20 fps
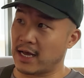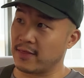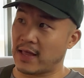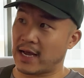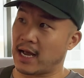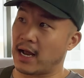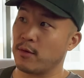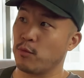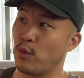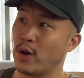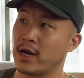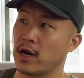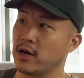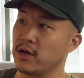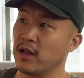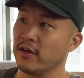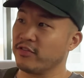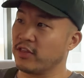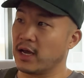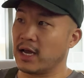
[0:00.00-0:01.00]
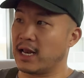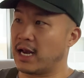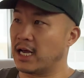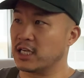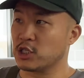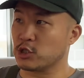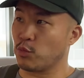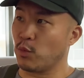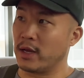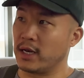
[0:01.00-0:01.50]
I went on nothing, and
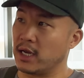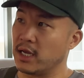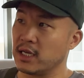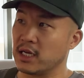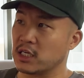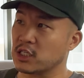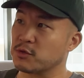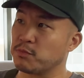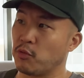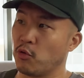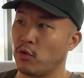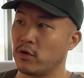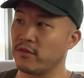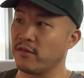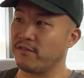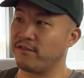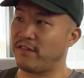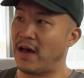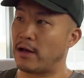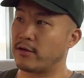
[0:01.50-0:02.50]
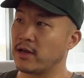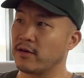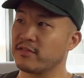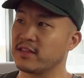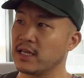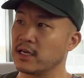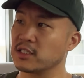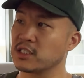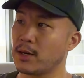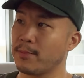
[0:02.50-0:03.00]
I just went and explored and found
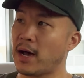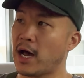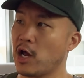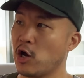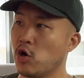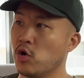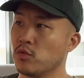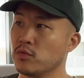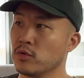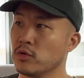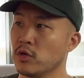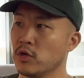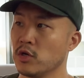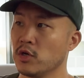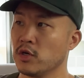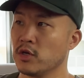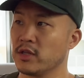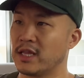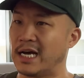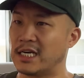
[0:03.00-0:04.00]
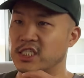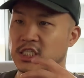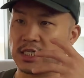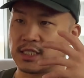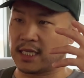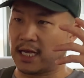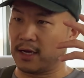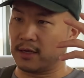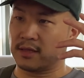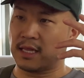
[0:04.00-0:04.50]
out things on my own. That's
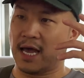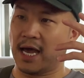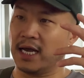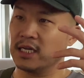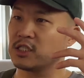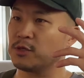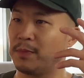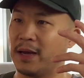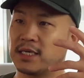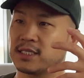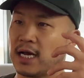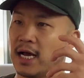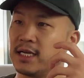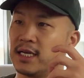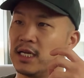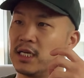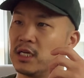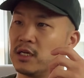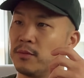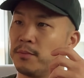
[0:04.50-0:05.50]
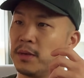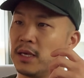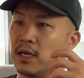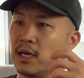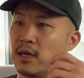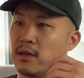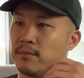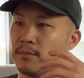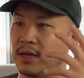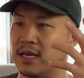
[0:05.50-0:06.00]
just like the headspace I needed to
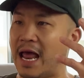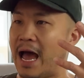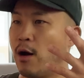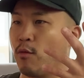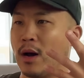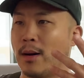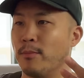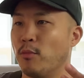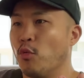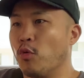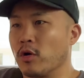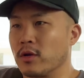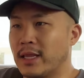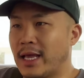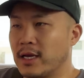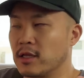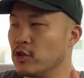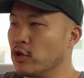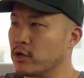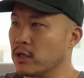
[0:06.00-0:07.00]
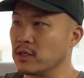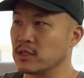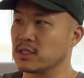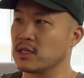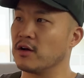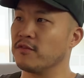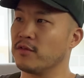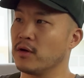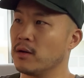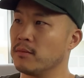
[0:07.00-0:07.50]
be in. But now I'm more like looking
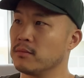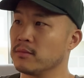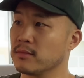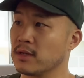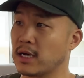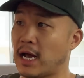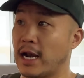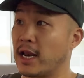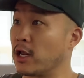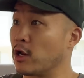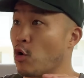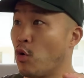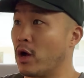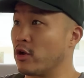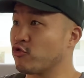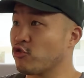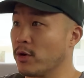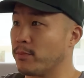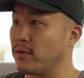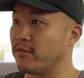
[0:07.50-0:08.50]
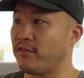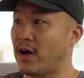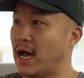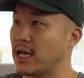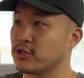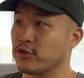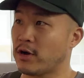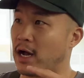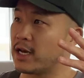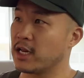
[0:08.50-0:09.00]
stuff up. Like I didn't go on
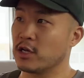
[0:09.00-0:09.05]
TripAdvisor.